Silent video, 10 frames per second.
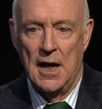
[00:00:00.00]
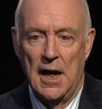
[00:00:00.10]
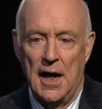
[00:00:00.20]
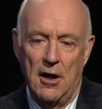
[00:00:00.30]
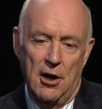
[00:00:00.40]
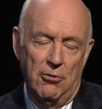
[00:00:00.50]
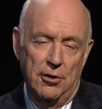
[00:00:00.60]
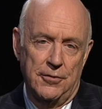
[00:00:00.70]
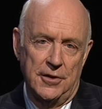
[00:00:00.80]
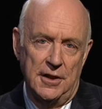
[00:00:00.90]
I work
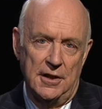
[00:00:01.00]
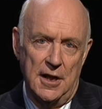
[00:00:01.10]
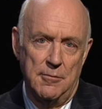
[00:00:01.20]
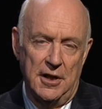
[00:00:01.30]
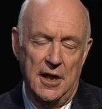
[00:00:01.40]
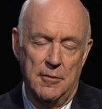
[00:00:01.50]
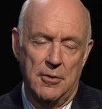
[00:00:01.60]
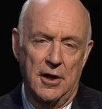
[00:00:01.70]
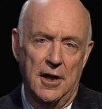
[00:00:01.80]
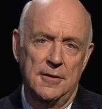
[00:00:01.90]
for the NBN,
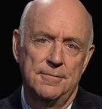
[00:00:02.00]
Brian.